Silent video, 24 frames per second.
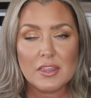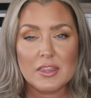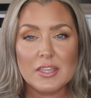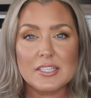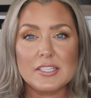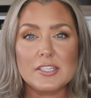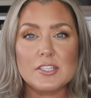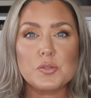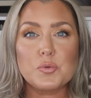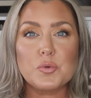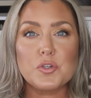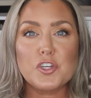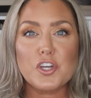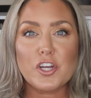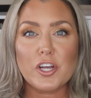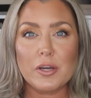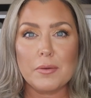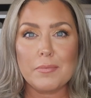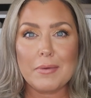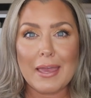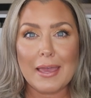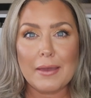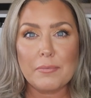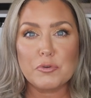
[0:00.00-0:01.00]
This is when you're
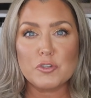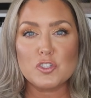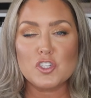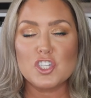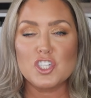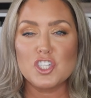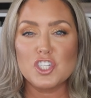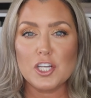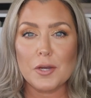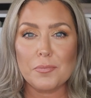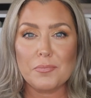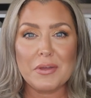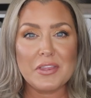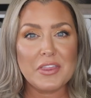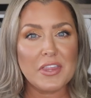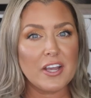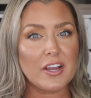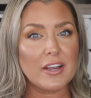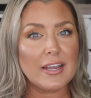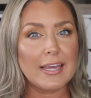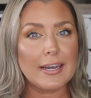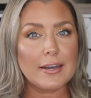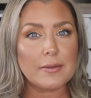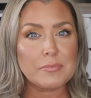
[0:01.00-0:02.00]
going to be able to jump in
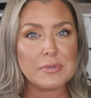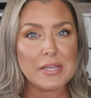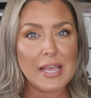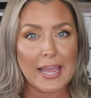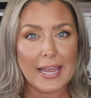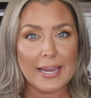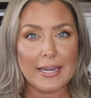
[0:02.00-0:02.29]
there and get up to